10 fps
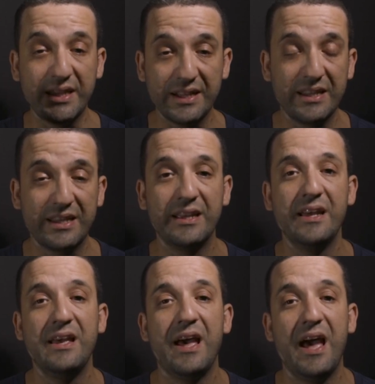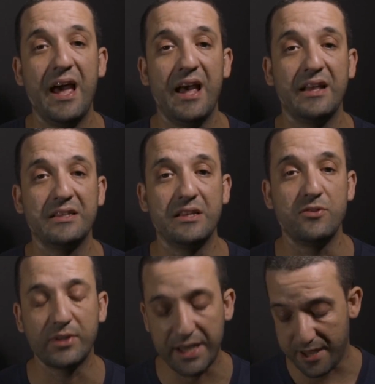Italy and
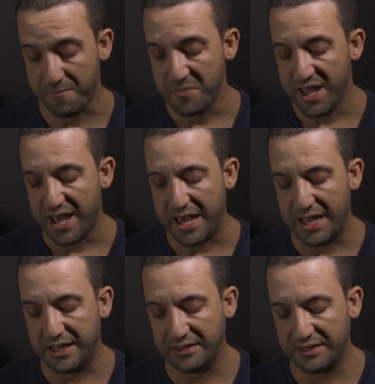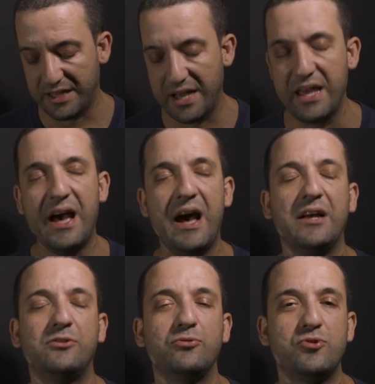the UK, and I
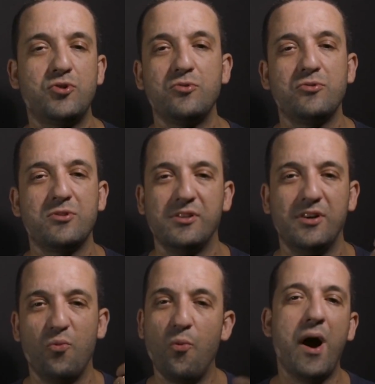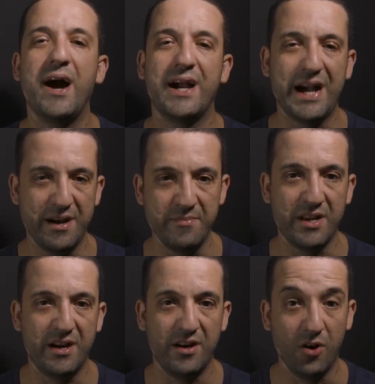had to choose one
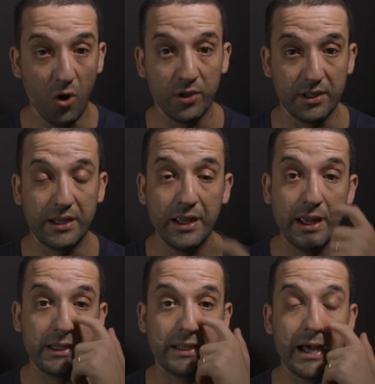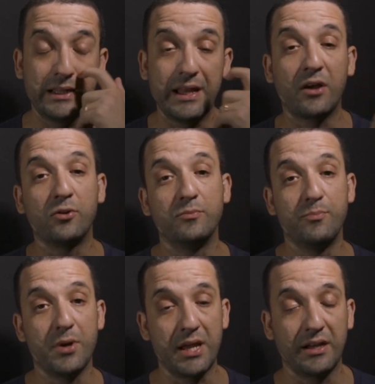camera only that I
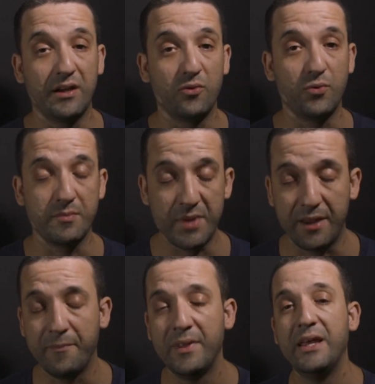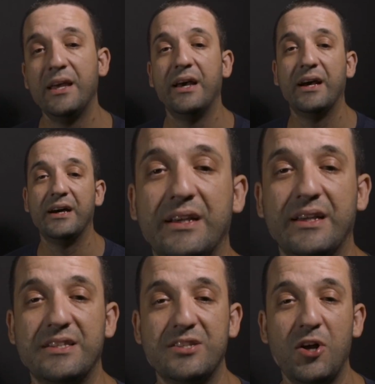could bring with me.
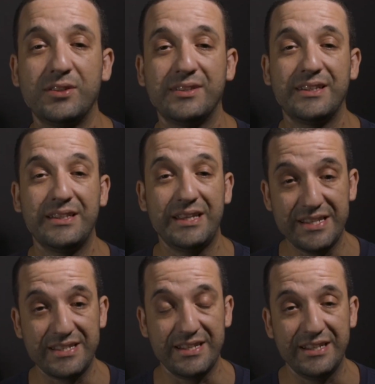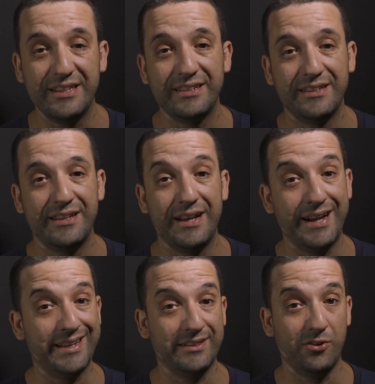It's not easy
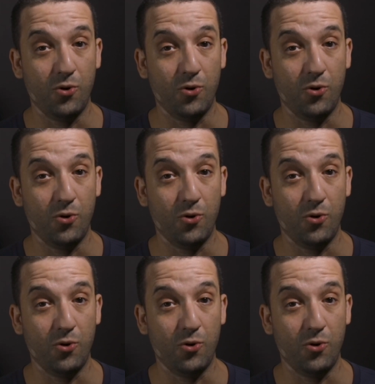at